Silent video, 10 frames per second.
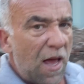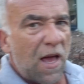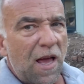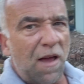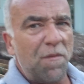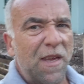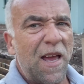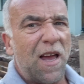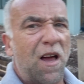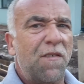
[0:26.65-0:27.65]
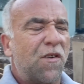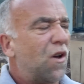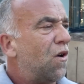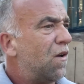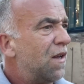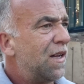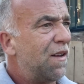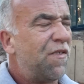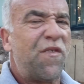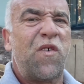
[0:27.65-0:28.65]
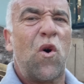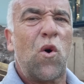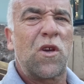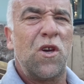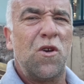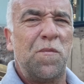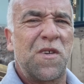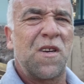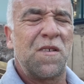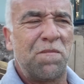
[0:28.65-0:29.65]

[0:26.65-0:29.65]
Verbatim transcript: Um, yeah, I've got four cubes,